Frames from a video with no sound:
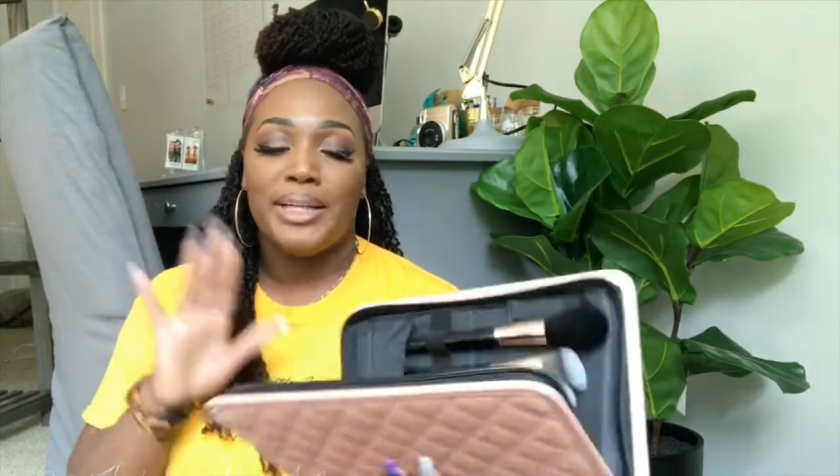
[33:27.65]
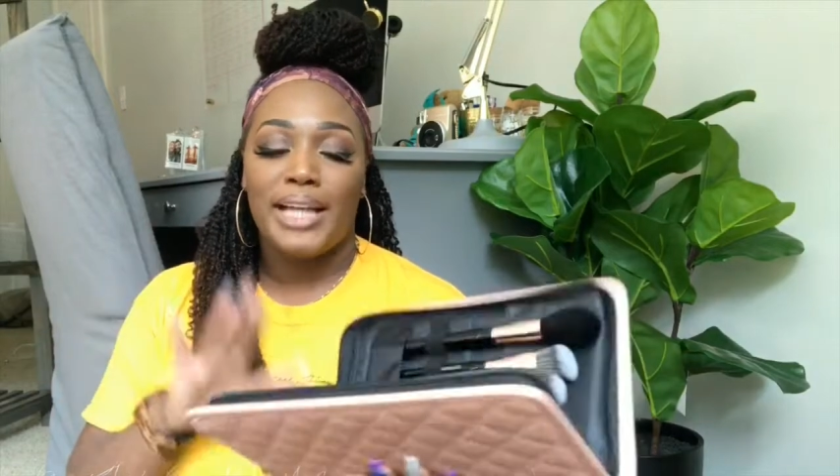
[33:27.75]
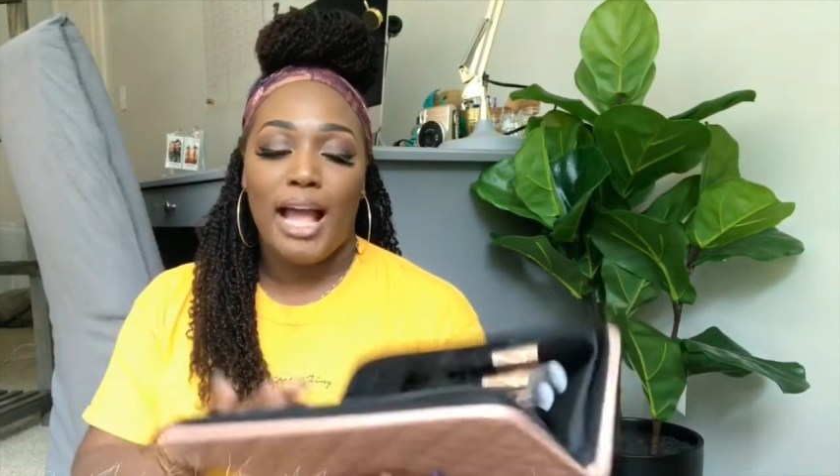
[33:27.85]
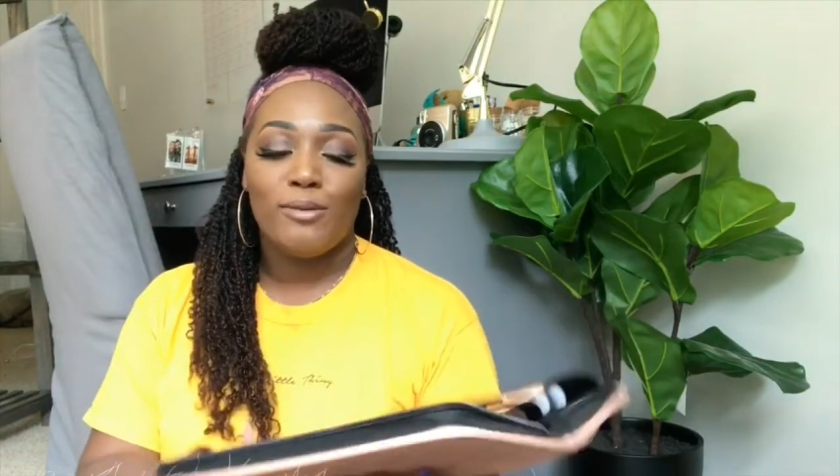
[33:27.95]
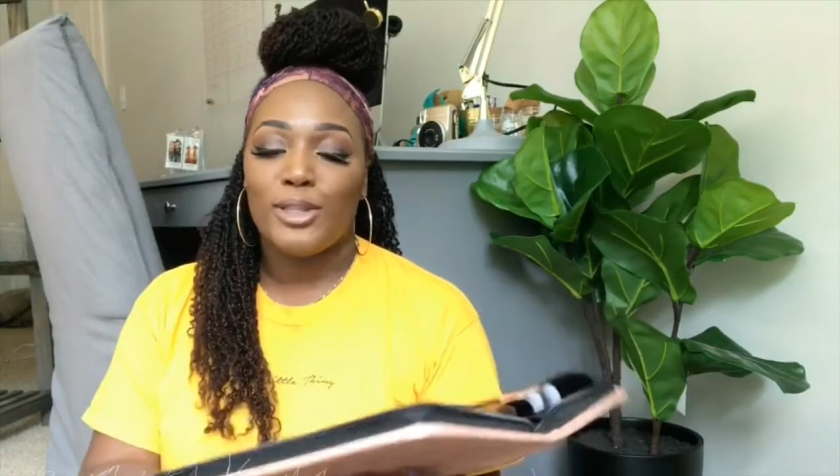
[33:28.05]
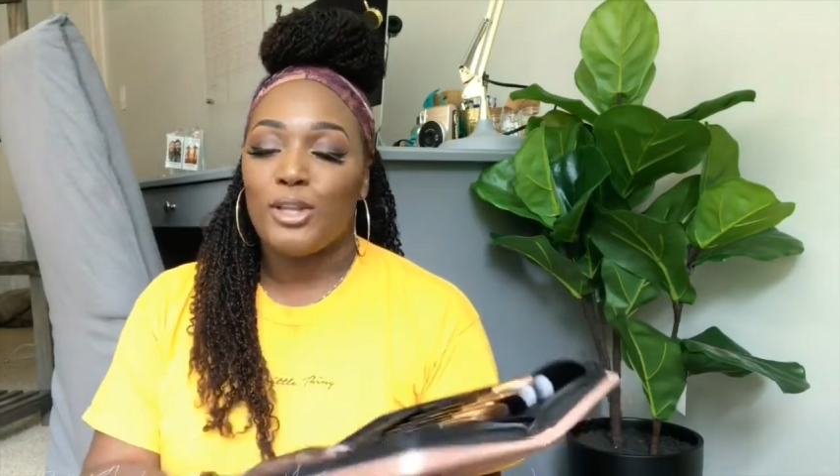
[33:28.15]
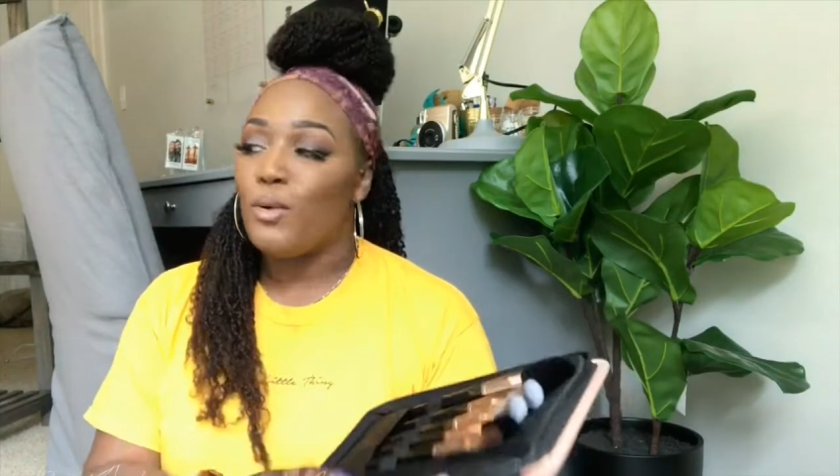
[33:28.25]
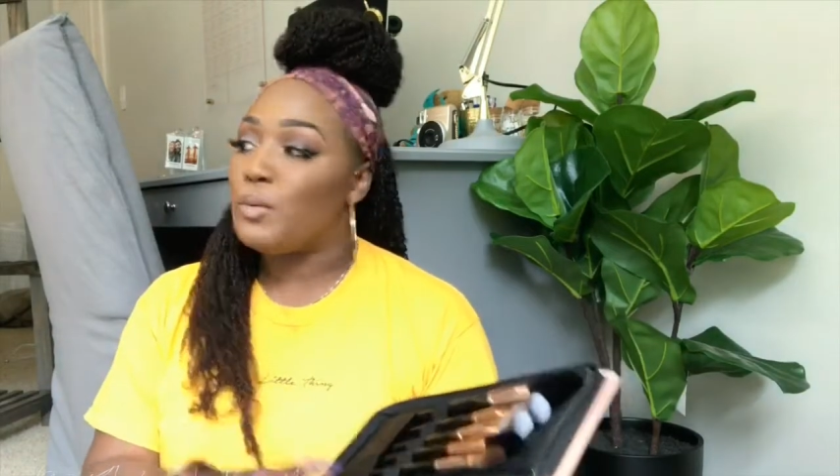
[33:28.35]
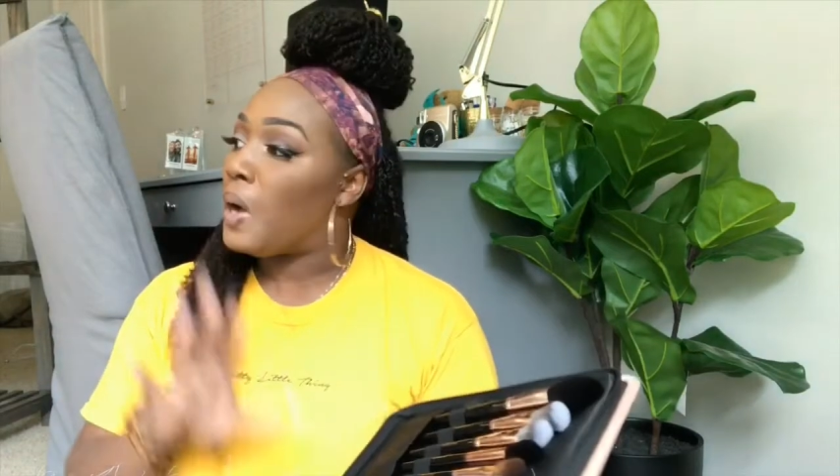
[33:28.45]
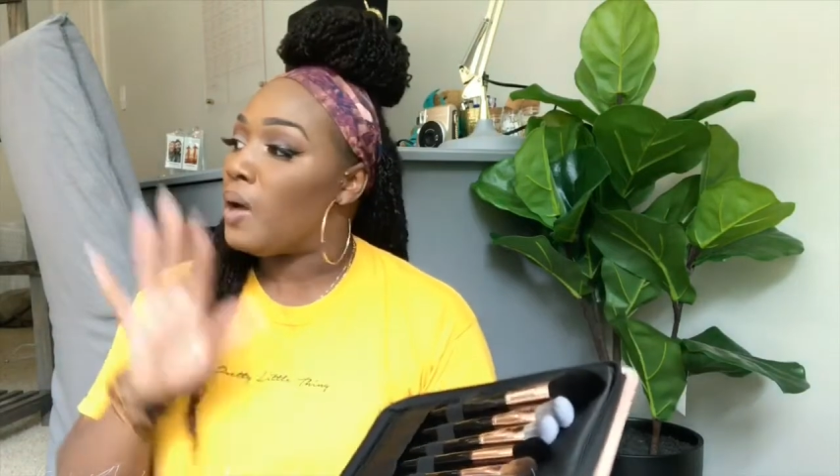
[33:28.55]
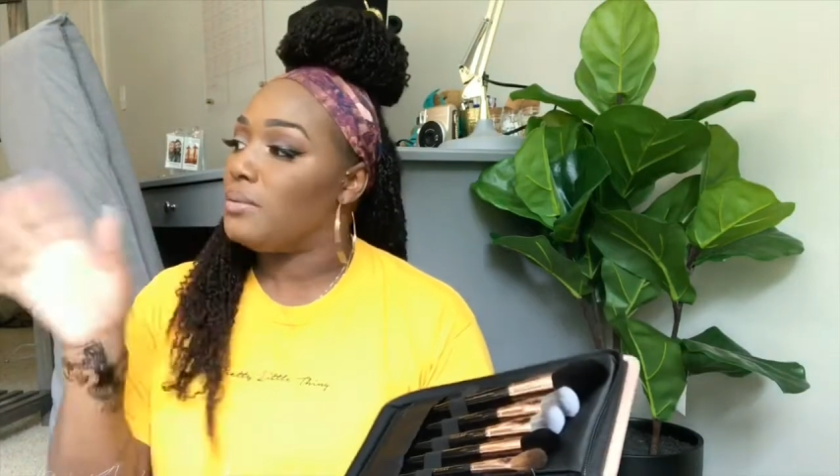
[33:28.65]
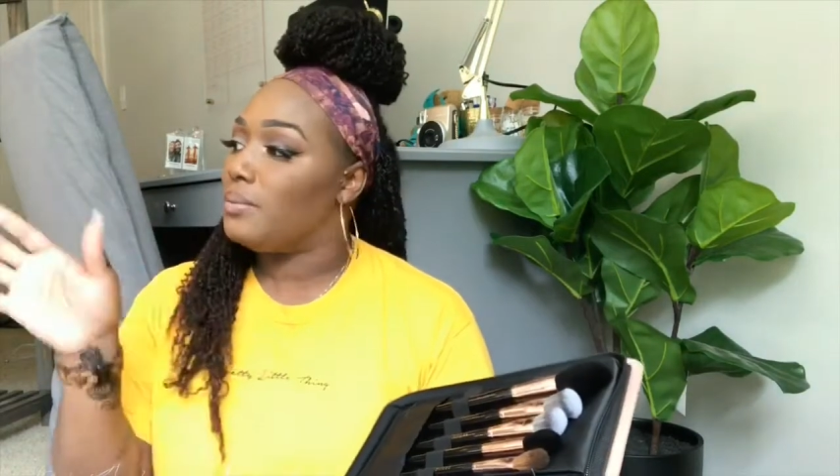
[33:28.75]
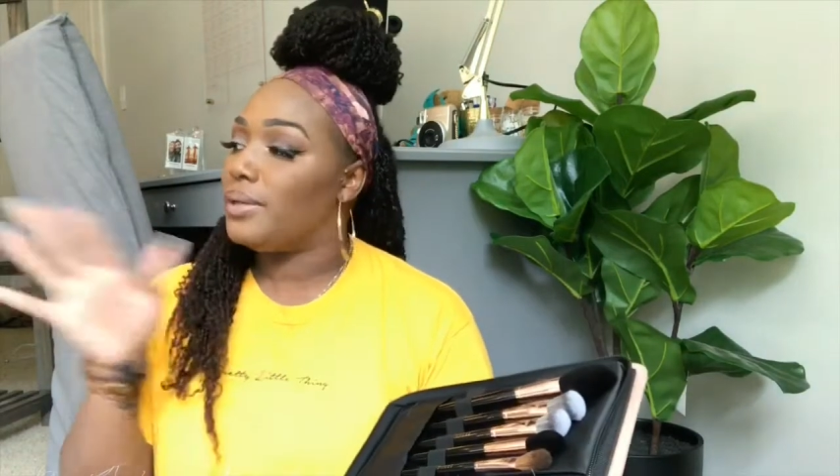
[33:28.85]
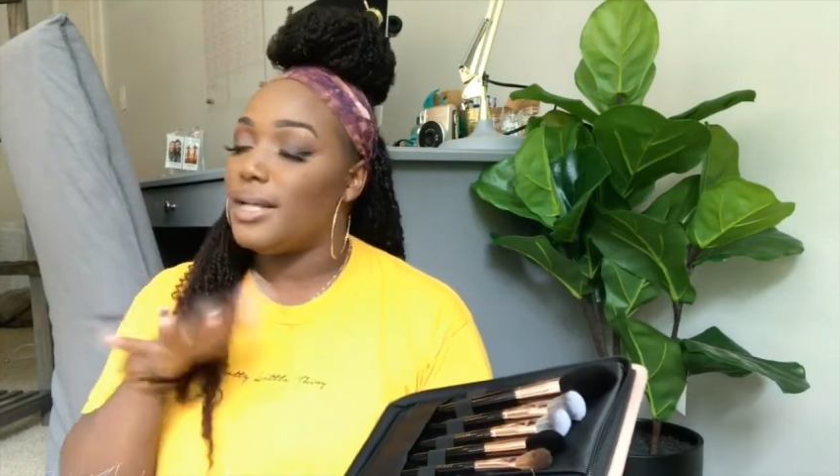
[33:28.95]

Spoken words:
but I was so caught up